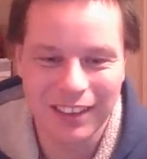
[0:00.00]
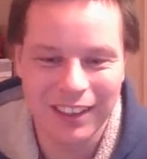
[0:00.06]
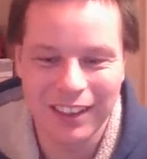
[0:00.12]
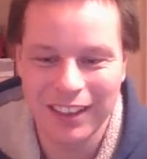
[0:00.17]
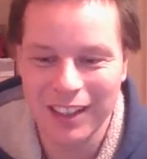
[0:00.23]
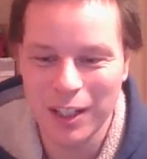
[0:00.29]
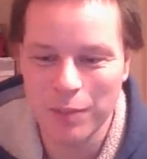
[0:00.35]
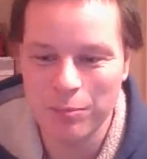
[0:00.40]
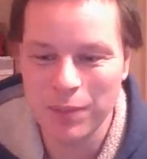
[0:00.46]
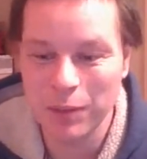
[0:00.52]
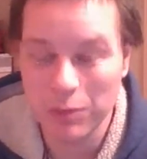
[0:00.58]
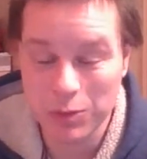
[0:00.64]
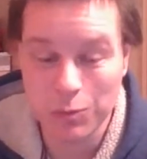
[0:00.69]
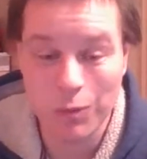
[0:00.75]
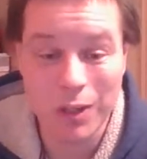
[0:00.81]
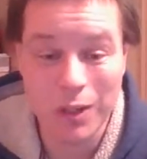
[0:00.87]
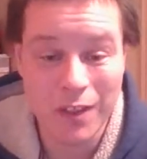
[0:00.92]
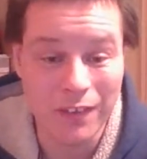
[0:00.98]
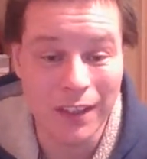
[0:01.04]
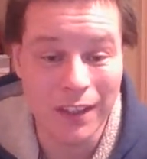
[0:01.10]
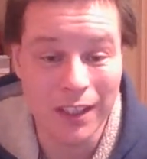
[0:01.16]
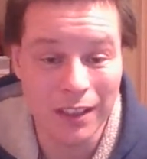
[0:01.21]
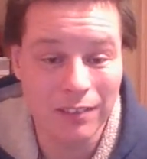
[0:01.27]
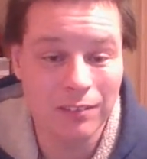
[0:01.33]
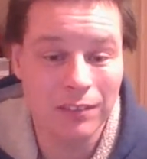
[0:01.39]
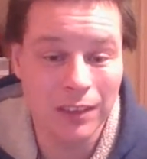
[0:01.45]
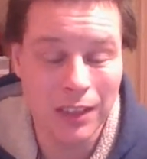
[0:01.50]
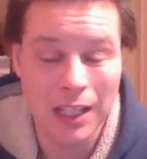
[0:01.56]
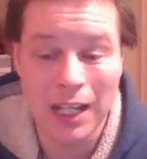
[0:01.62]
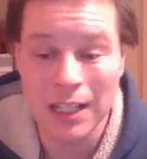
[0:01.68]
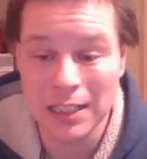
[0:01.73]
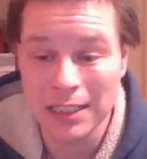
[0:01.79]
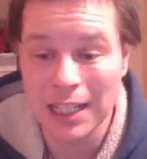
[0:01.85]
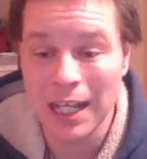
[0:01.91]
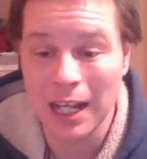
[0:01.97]
but it was worth it.
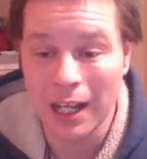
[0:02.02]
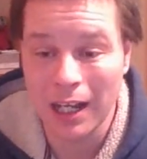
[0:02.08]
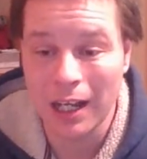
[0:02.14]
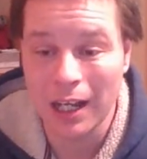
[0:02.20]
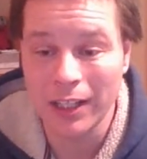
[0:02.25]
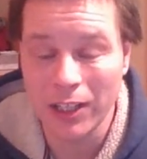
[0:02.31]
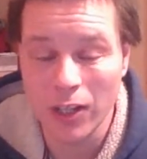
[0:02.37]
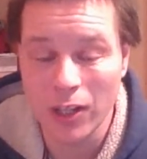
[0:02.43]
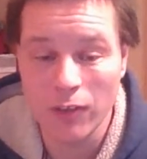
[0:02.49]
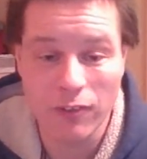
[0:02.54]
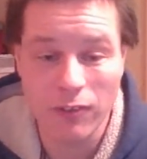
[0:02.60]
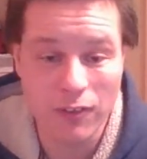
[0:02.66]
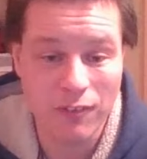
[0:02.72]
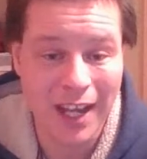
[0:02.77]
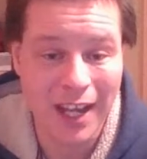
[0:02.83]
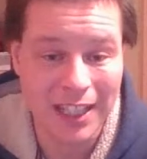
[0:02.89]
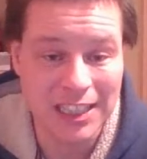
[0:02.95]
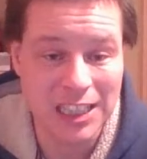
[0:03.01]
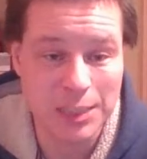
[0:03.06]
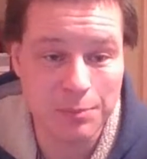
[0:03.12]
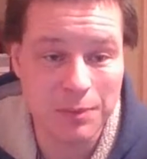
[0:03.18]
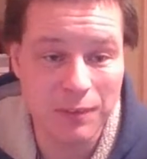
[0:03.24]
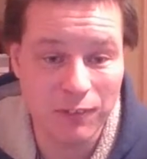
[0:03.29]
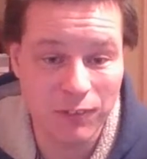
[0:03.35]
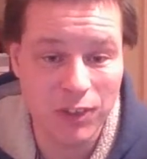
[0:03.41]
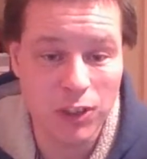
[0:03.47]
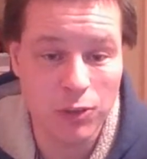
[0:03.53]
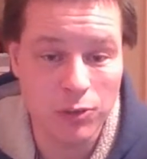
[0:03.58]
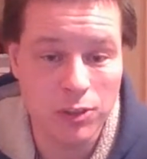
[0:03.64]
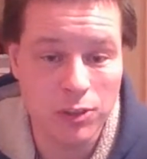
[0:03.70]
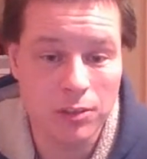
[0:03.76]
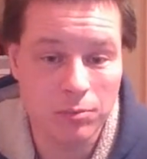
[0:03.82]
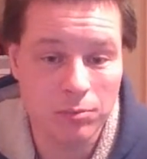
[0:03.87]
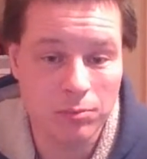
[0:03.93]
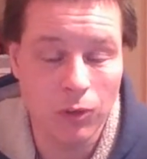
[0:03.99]
And I know for a fact it's been viewed
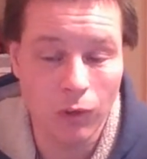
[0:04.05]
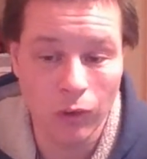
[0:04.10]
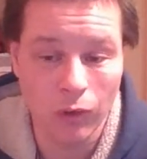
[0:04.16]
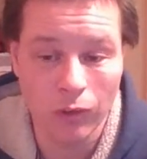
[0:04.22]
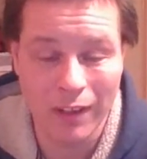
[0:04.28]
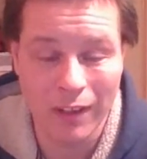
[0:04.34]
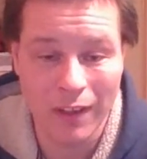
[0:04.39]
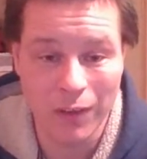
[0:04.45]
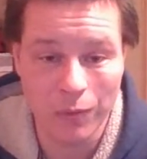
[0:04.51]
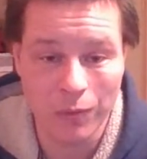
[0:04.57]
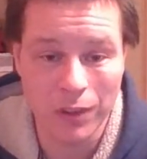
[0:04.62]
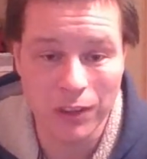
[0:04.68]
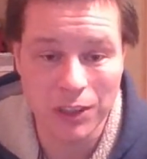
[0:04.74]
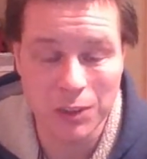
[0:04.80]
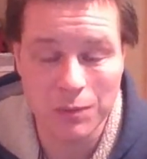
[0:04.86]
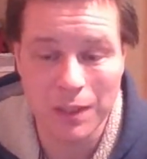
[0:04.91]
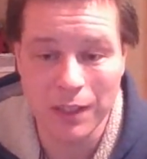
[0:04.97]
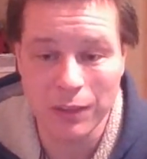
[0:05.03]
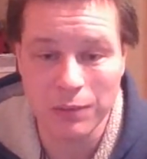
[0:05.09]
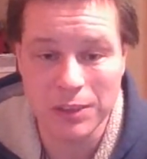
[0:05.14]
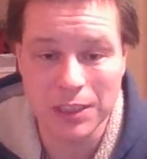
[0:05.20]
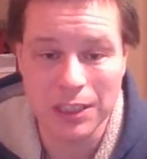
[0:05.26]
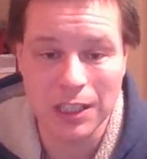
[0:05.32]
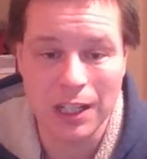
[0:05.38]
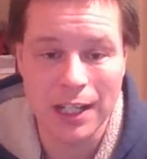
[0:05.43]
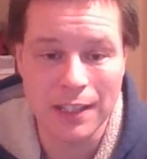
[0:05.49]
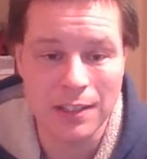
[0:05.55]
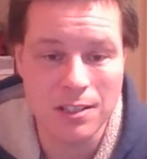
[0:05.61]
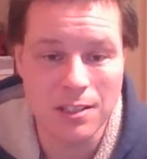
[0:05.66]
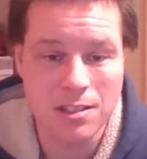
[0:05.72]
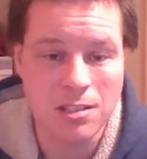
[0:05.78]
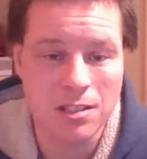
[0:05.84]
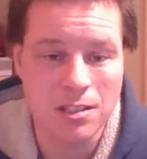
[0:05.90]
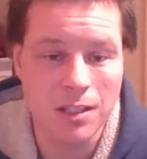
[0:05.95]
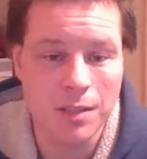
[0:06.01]
all around the world as well. There was a guy
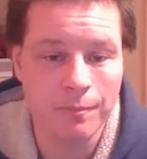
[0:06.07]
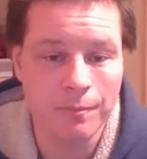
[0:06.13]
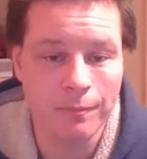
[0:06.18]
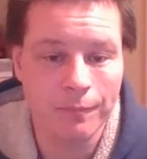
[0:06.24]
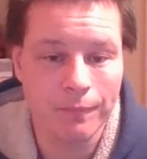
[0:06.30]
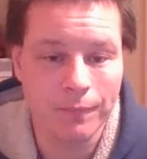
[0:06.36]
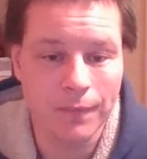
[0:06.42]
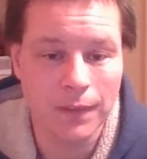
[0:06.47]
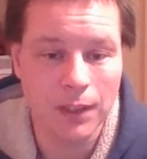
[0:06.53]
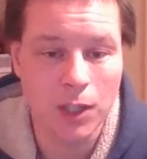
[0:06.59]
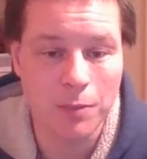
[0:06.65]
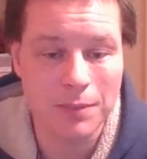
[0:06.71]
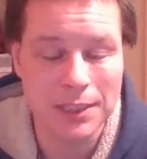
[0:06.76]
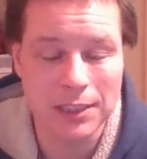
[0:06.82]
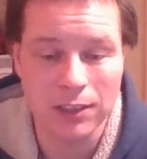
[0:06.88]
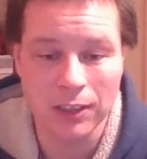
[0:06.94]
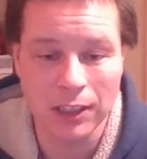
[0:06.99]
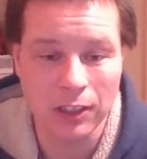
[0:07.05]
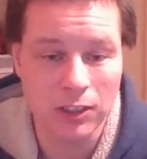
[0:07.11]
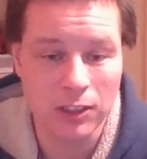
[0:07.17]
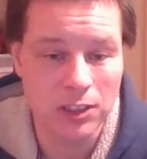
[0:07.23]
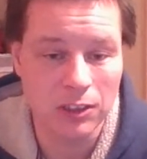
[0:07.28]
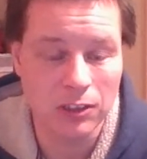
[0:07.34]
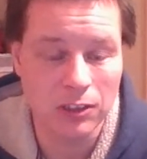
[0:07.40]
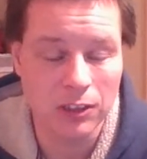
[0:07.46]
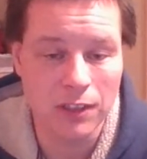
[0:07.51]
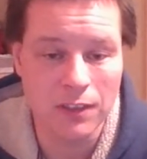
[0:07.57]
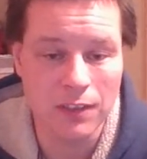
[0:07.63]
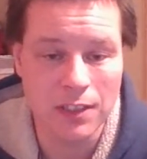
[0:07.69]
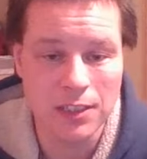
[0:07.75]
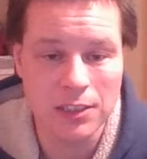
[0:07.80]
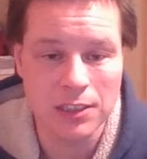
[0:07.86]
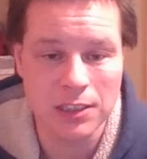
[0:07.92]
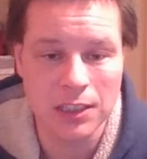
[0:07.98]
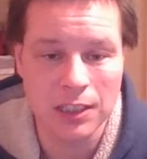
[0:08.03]
that commented on it not so long ago
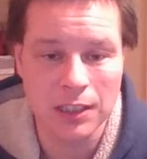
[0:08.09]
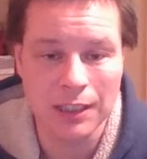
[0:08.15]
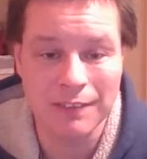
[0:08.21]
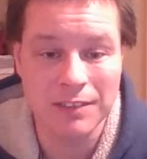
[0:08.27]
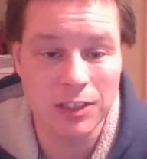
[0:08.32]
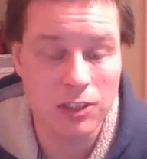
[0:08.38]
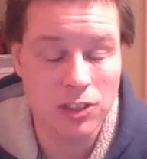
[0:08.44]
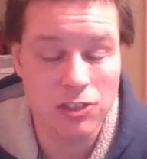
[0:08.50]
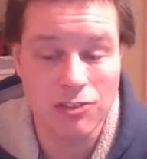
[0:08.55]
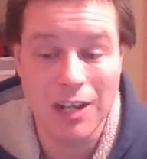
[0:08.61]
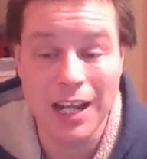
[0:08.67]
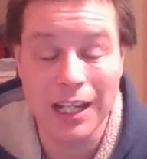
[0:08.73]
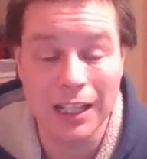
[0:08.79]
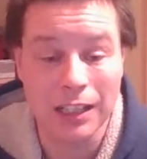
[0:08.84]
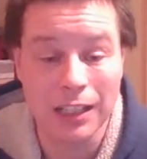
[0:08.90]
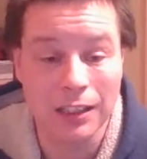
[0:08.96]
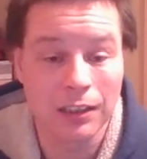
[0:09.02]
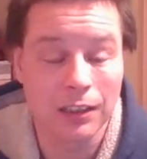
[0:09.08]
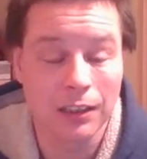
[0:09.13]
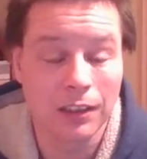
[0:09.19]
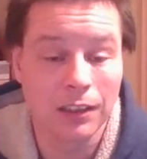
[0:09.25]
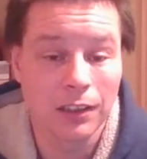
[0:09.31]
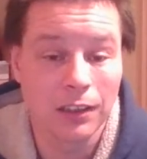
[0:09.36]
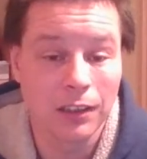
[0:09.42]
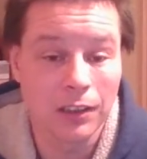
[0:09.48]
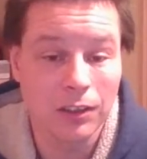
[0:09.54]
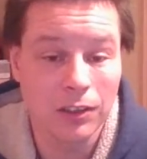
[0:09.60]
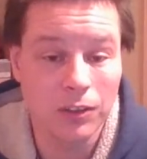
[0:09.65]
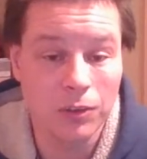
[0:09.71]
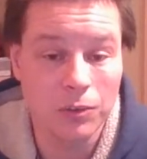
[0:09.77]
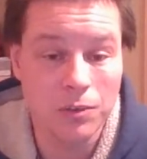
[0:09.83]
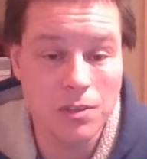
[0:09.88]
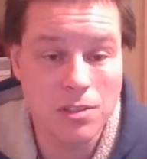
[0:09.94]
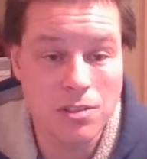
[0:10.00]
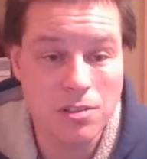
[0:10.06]
that lives in Australia
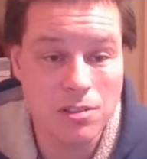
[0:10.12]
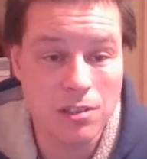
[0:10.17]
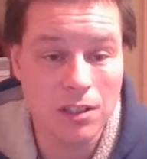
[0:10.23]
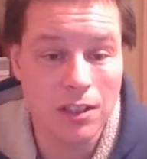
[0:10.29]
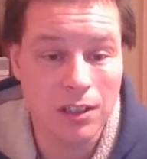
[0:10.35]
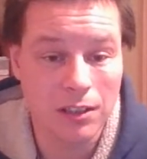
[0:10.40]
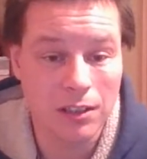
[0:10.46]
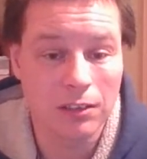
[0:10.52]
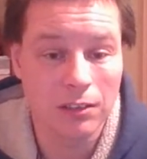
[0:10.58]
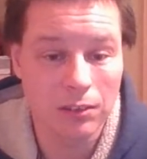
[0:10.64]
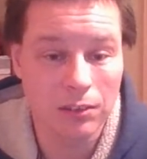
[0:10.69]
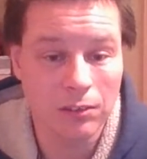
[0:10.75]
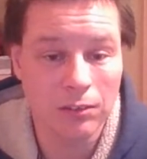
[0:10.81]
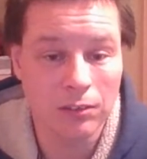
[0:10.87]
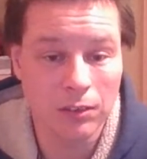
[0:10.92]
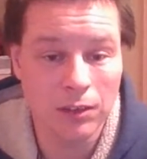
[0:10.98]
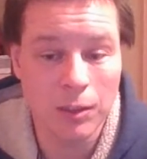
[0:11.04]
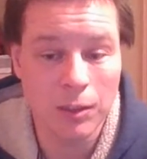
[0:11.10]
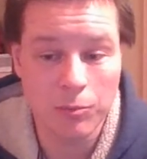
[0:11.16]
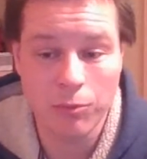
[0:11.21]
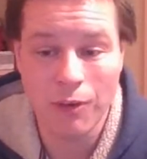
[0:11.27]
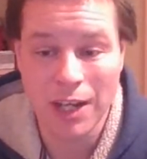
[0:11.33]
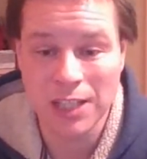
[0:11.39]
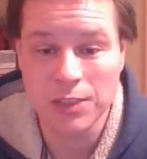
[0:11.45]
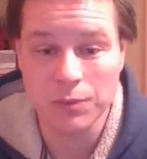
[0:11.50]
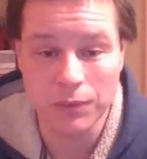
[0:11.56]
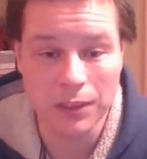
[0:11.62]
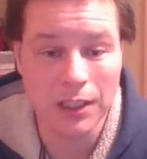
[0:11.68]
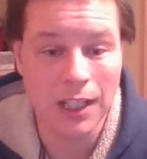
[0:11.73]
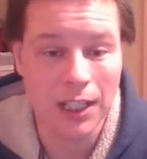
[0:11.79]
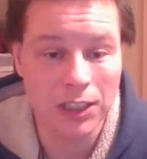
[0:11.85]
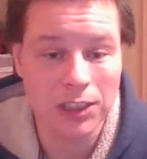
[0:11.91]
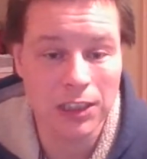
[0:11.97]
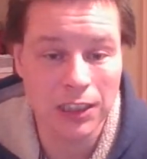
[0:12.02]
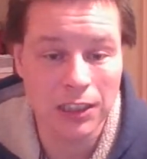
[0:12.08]
who was impressed with it,
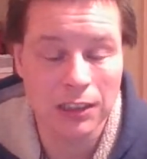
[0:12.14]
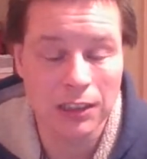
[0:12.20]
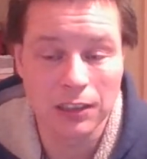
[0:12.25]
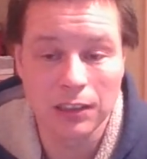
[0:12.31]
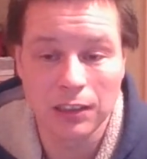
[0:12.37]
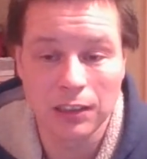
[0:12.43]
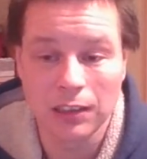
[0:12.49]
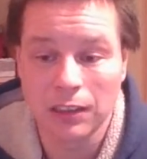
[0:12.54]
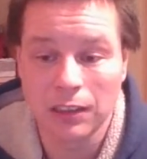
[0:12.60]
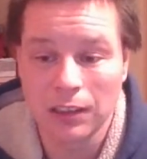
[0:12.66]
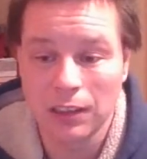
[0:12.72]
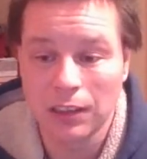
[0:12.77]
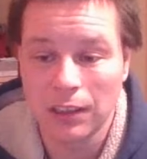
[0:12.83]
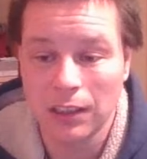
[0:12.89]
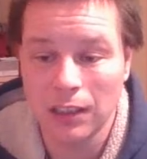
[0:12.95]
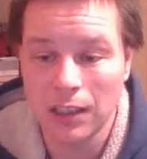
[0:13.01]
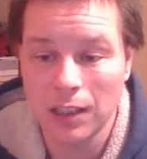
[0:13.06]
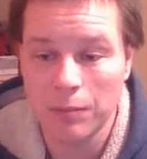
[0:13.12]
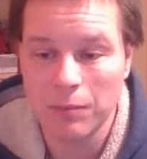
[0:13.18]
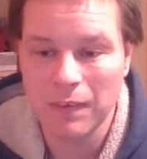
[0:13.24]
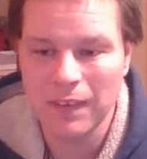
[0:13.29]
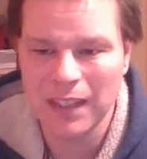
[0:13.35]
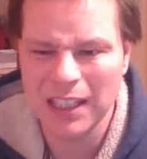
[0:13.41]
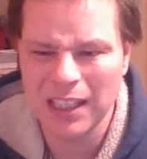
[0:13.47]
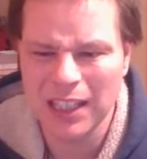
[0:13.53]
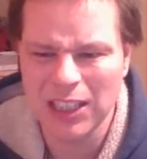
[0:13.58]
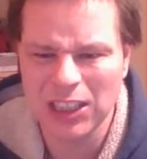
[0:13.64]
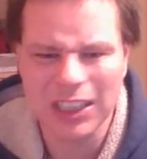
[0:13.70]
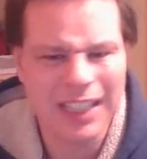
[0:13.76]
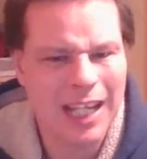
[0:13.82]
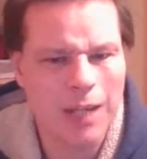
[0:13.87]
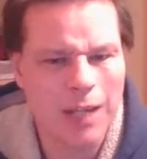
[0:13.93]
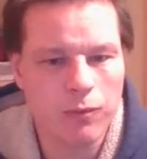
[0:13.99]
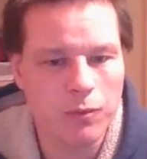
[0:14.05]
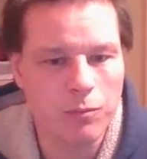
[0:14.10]
actually. I think he actually
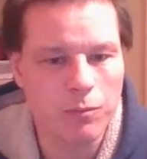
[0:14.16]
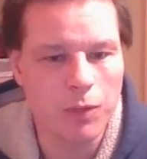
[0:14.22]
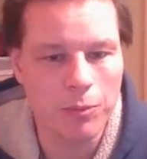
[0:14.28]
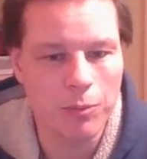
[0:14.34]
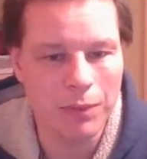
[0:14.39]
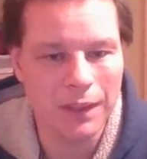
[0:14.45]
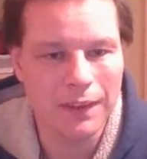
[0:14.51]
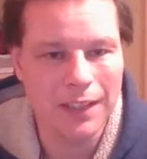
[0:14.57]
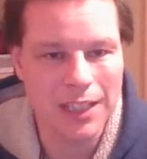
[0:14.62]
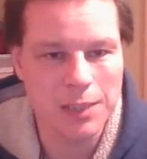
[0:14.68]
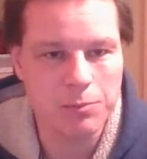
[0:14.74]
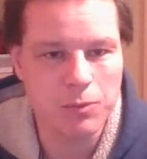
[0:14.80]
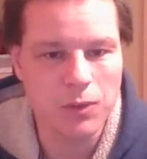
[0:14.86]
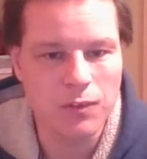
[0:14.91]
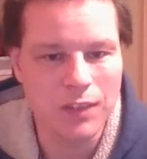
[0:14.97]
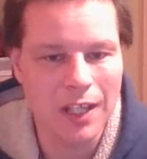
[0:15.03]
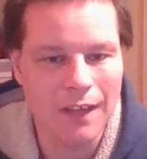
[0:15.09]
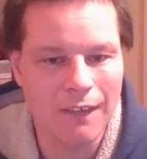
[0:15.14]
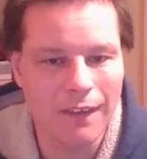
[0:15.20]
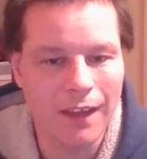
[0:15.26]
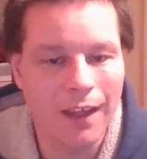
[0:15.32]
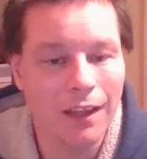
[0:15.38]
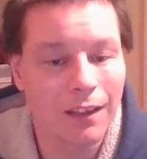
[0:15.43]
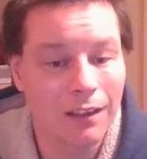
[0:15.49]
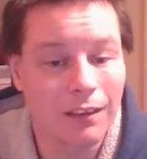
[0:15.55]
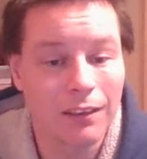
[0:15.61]
came from Maltby. I think he's moved out there.